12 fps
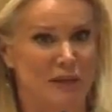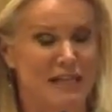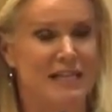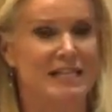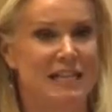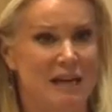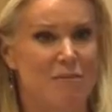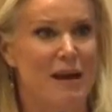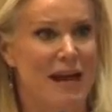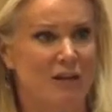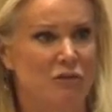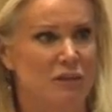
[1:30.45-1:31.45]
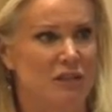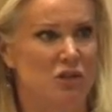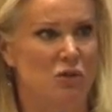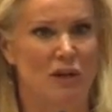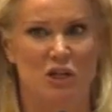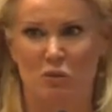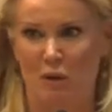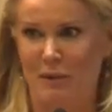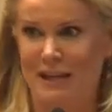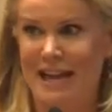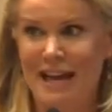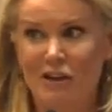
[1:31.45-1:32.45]
We need to get back to a situation where
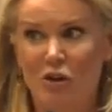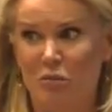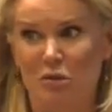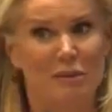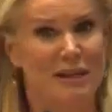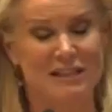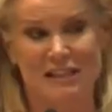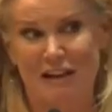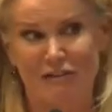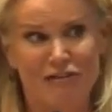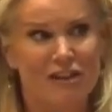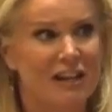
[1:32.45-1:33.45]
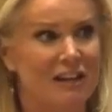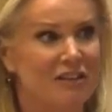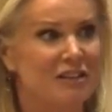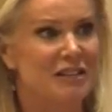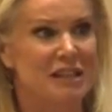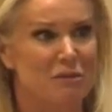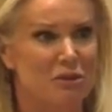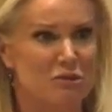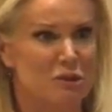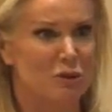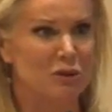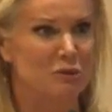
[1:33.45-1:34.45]
we can compromise, and I fear that some of the
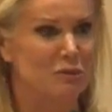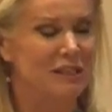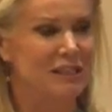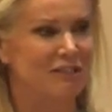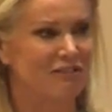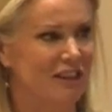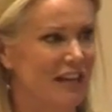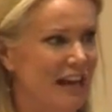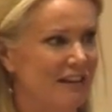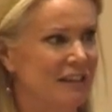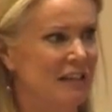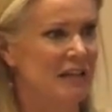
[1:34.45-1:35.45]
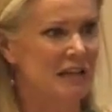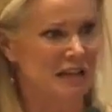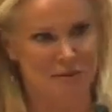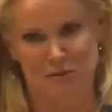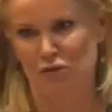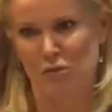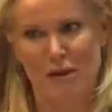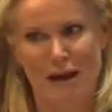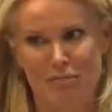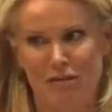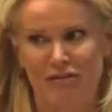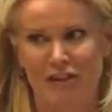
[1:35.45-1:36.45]
responsibility for that comes from my
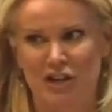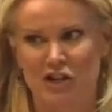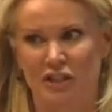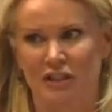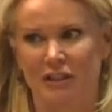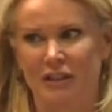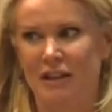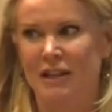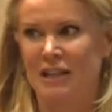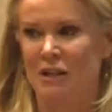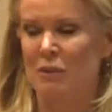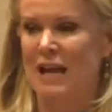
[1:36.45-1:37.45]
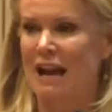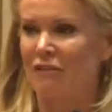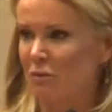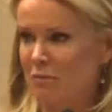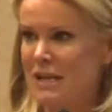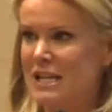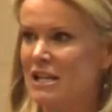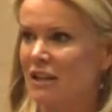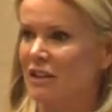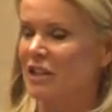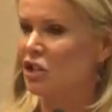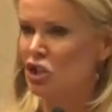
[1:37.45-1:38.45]
profession, that we have a media
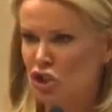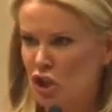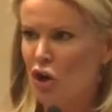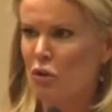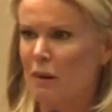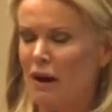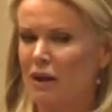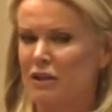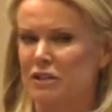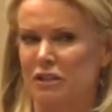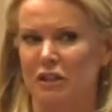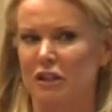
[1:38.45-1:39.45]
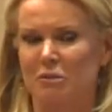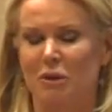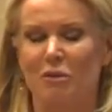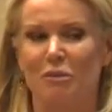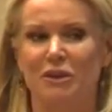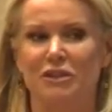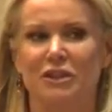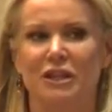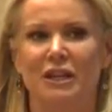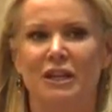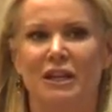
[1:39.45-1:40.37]
that is so partisan at the moment